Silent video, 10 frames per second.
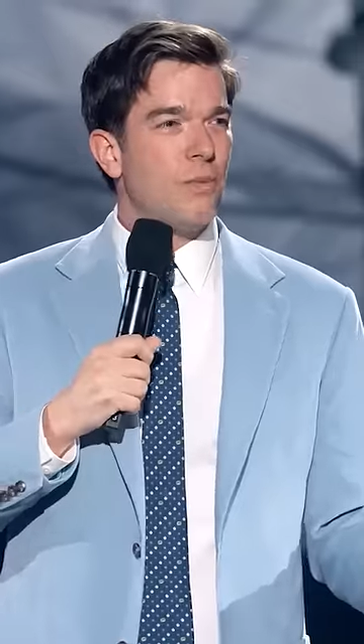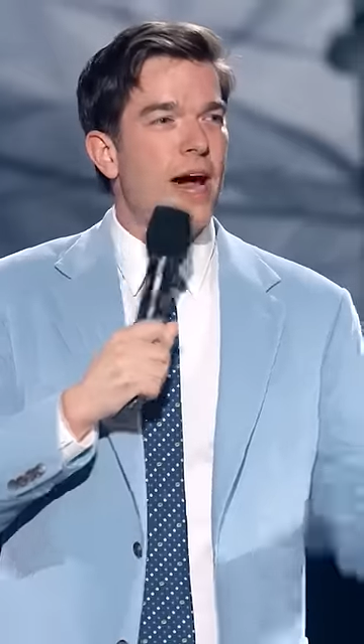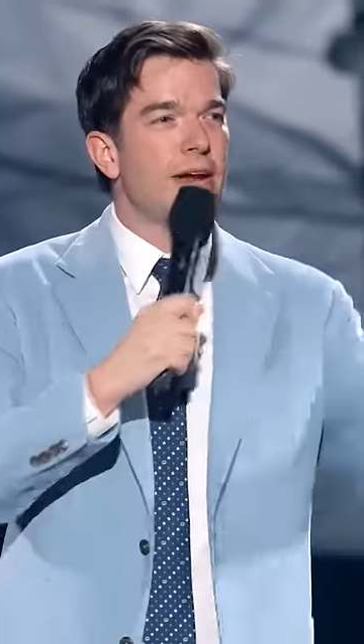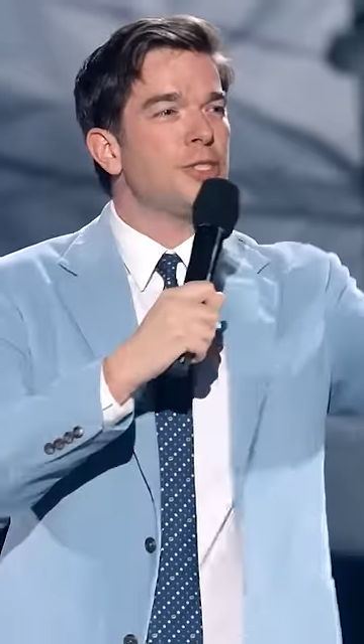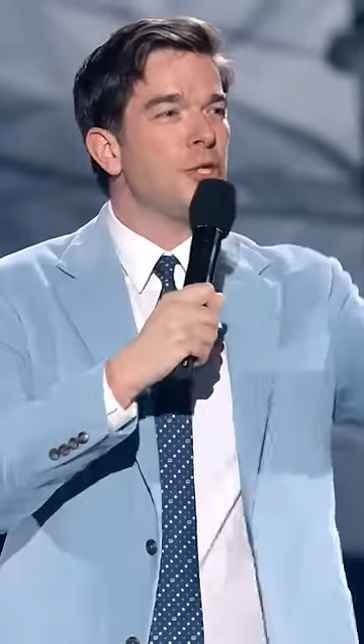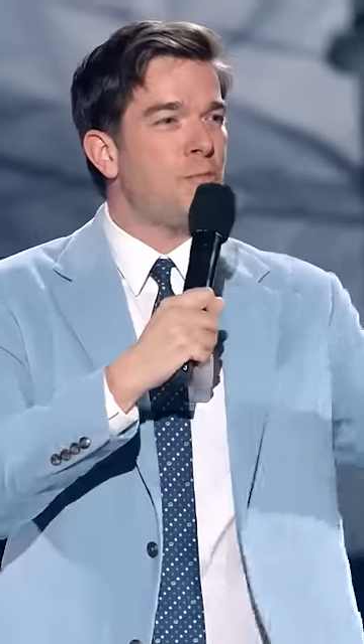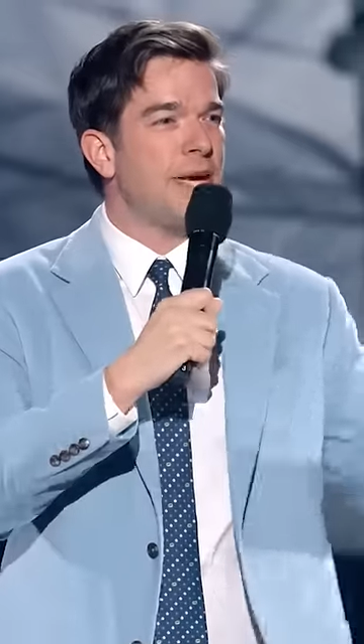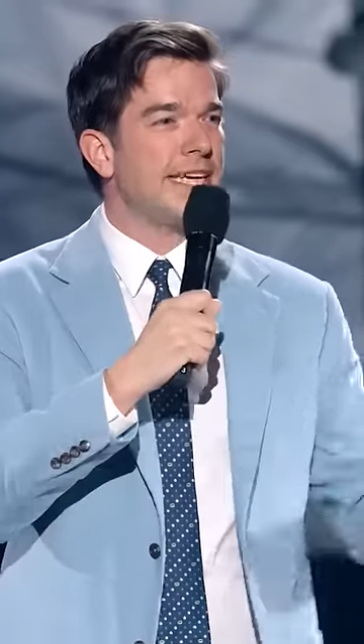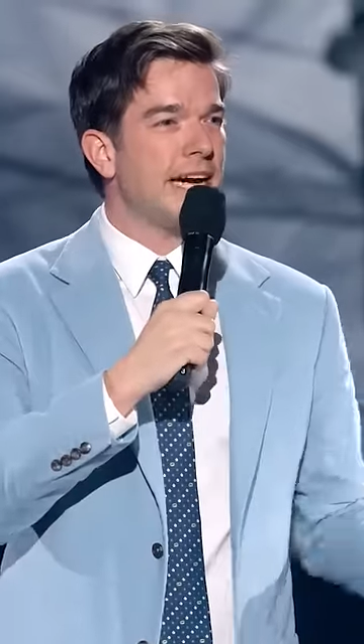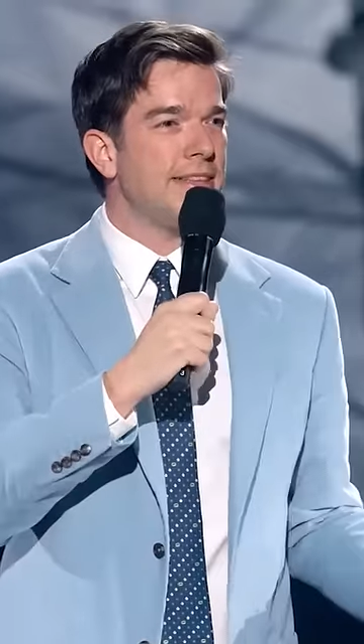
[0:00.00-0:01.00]
Why don't you
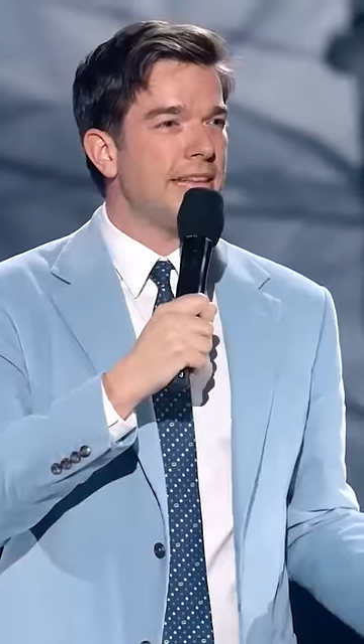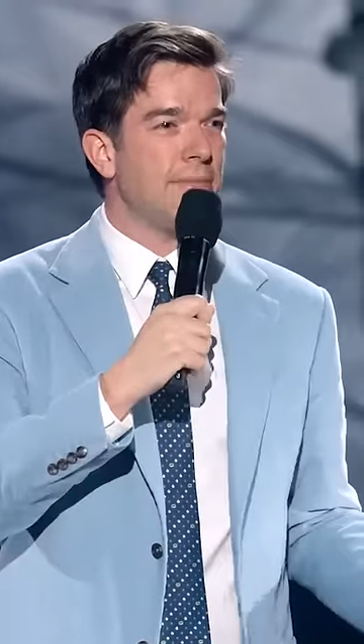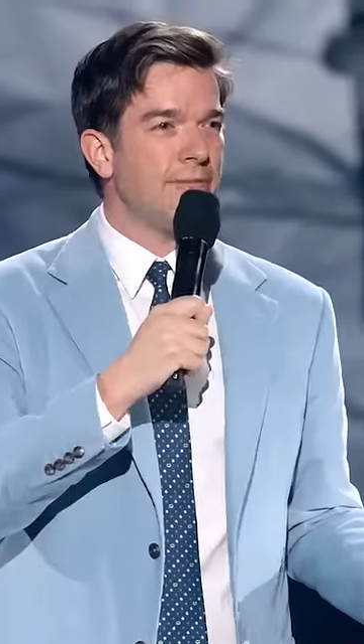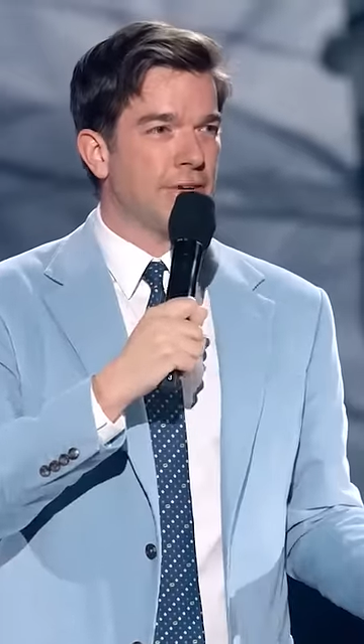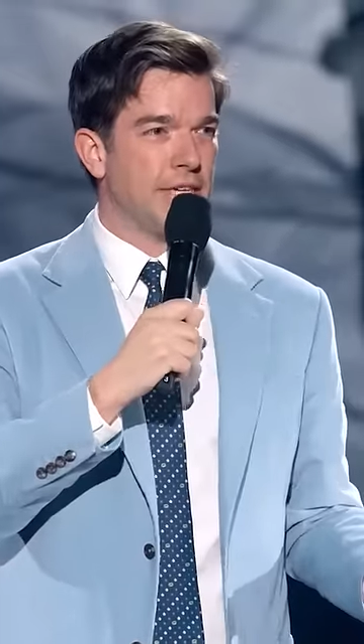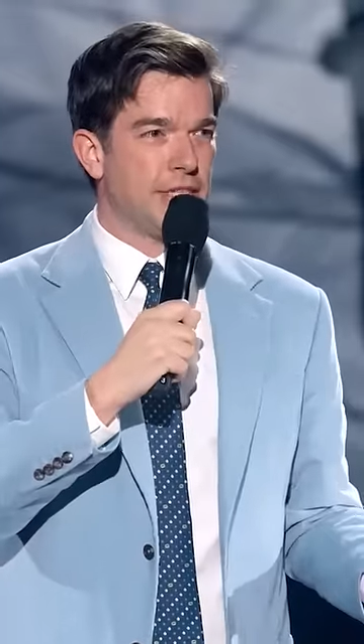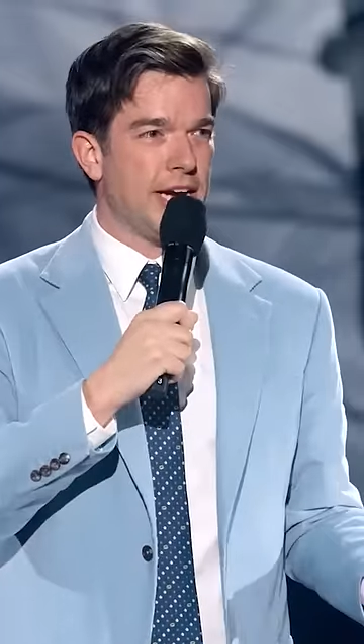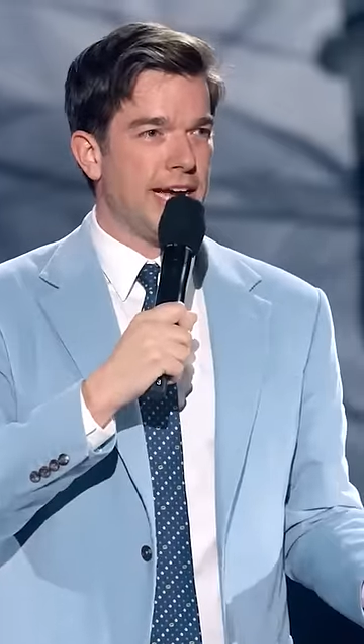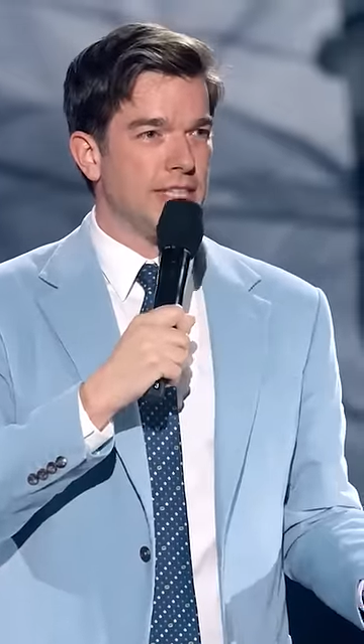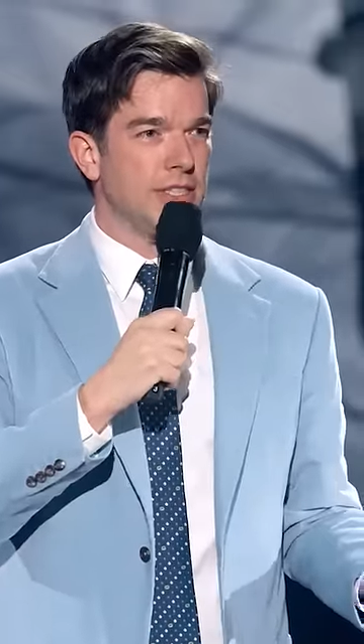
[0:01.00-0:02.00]
pick on them for a
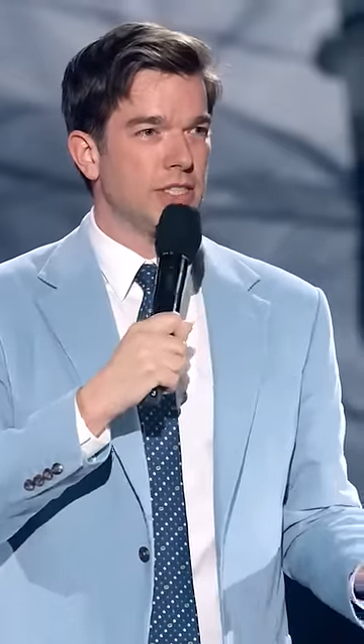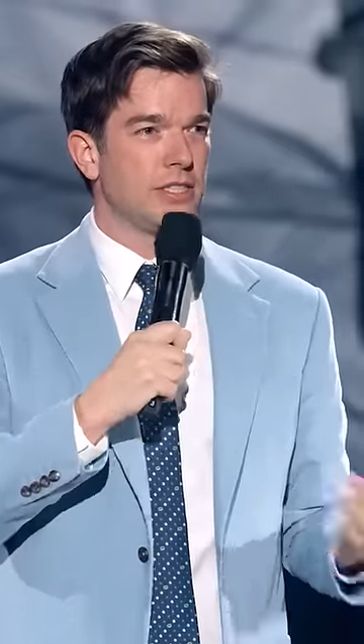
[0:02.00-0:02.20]
change?